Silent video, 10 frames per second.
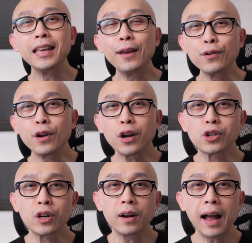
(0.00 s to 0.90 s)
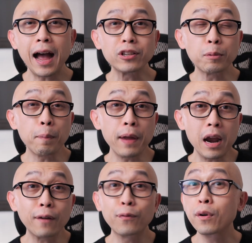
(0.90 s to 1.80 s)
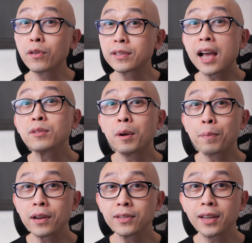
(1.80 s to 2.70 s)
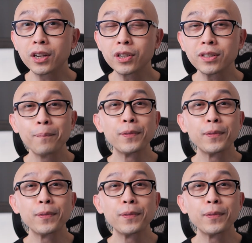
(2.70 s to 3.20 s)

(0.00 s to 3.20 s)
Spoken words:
If you're not sure how to prepare for one of those last-minute presentations,